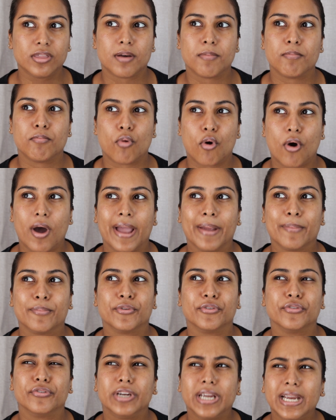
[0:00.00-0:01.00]
the more I'm
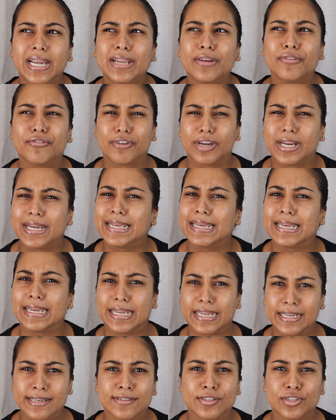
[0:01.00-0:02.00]
really
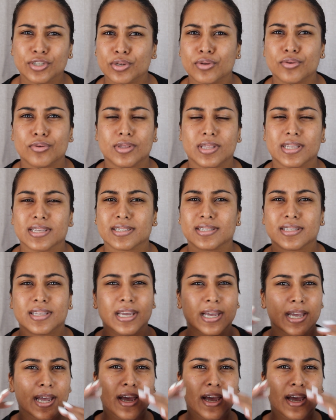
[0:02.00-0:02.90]
into this